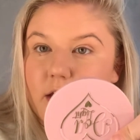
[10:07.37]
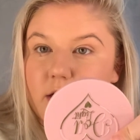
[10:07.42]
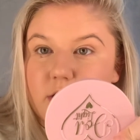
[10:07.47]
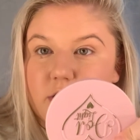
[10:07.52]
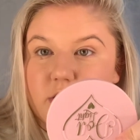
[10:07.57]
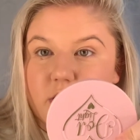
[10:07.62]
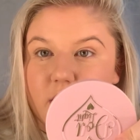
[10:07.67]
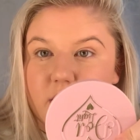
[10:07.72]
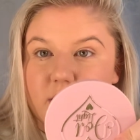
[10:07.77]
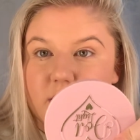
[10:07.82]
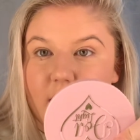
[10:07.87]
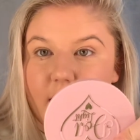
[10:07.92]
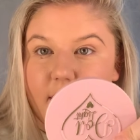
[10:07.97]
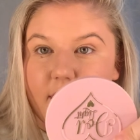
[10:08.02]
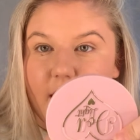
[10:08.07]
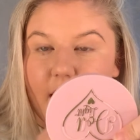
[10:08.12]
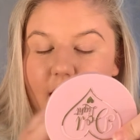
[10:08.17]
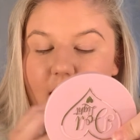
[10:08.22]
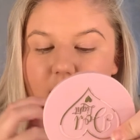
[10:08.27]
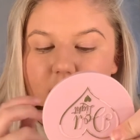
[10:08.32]
just like
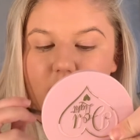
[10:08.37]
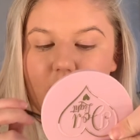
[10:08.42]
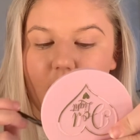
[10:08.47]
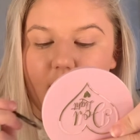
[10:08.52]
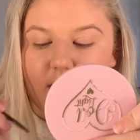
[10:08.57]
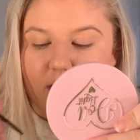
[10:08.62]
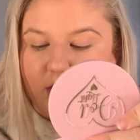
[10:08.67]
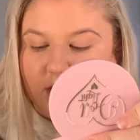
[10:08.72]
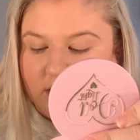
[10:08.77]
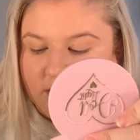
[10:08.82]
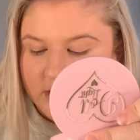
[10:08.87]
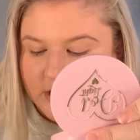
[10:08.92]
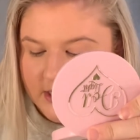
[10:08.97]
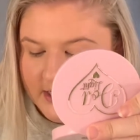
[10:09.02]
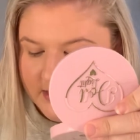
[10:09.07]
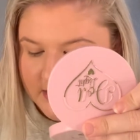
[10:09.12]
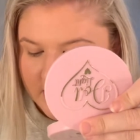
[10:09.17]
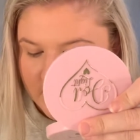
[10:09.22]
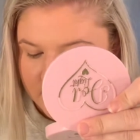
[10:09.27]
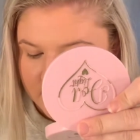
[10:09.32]
that. I usually
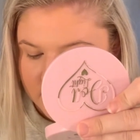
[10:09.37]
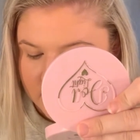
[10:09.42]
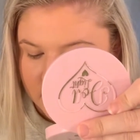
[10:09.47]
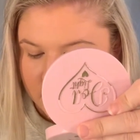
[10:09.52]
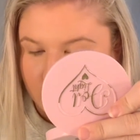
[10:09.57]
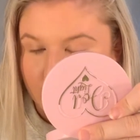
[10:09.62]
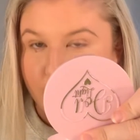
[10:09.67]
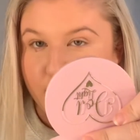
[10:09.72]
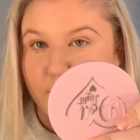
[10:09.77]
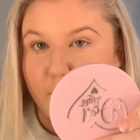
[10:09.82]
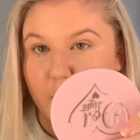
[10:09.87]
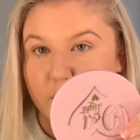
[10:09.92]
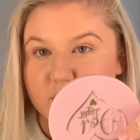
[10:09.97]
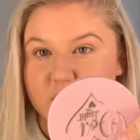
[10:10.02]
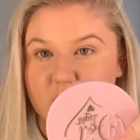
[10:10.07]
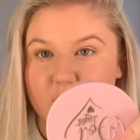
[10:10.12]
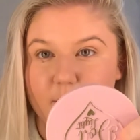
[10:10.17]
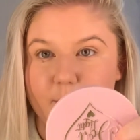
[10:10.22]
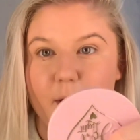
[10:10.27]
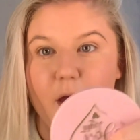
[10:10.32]
tend to do the
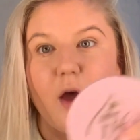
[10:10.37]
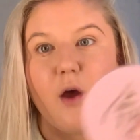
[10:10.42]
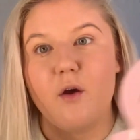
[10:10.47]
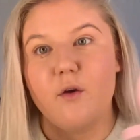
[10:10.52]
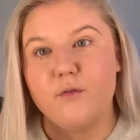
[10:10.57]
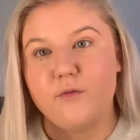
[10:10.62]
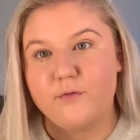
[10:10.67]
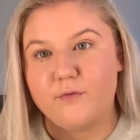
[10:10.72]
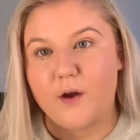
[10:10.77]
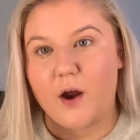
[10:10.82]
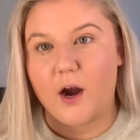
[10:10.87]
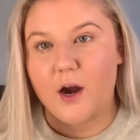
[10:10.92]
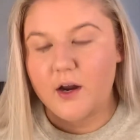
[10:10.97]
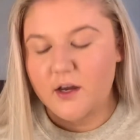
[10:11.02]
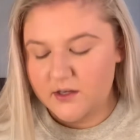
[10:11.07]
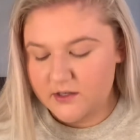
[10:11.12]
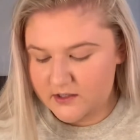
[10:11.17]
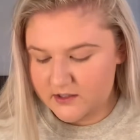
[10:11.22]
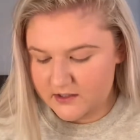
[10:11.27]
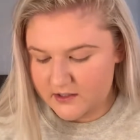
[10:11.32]
bottom
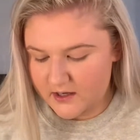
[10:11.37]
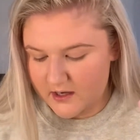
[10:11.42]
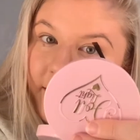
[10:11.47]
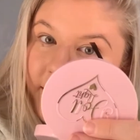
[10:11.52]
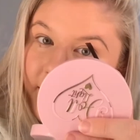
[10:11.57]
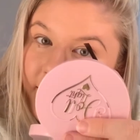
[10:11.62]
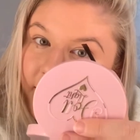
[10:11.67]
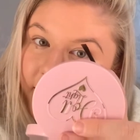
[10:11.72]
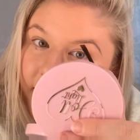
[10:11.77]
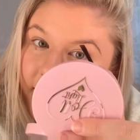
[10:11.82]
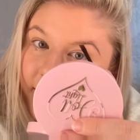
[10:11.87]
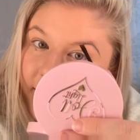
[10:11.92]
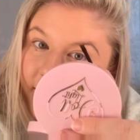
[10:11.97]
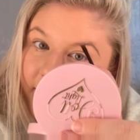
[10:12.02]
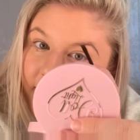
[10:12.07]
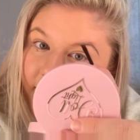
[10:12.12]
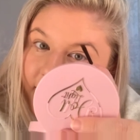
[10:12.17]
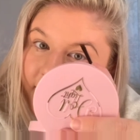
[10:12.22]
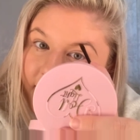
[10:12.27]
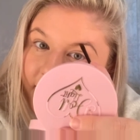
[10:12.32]
first,
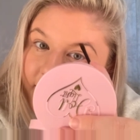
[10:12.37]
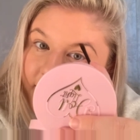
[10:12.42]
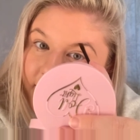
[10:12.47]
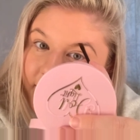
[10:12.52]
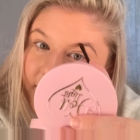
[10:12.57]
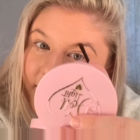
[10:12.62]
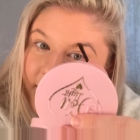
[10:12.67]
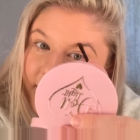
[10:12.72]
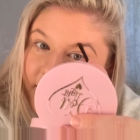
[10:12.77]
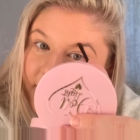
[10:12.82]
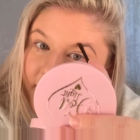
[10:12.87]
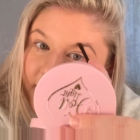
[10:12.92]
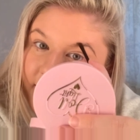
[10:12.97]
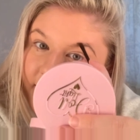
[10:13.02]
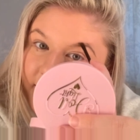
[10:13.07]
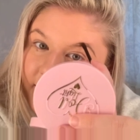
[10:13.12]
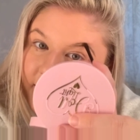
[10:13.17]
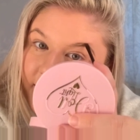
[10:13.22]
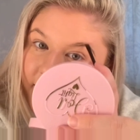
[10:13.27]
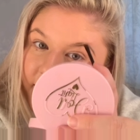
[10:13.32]
and
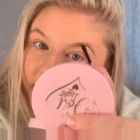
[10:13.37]
then